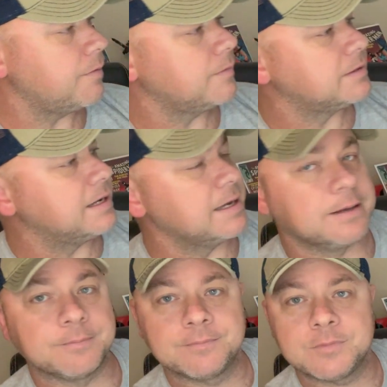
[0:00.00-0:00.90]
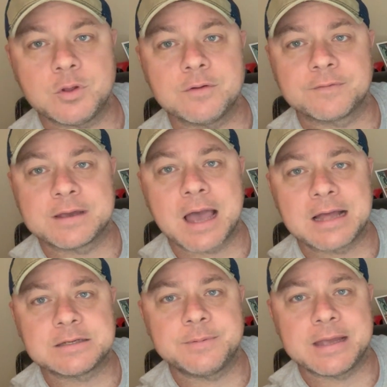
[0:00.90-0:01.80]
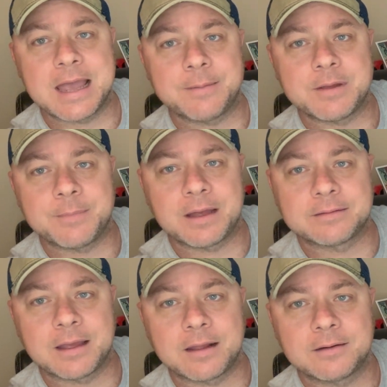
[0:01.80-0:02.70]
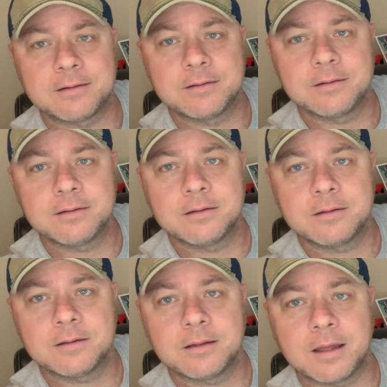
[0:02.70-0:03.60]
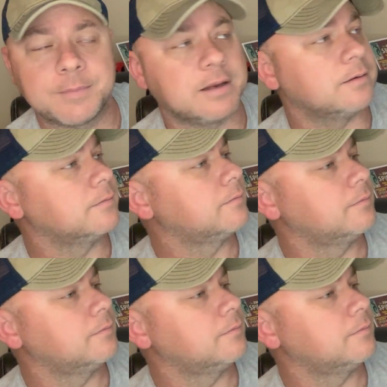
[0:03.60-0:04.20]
Tim, you've got to be happy about that. I mean,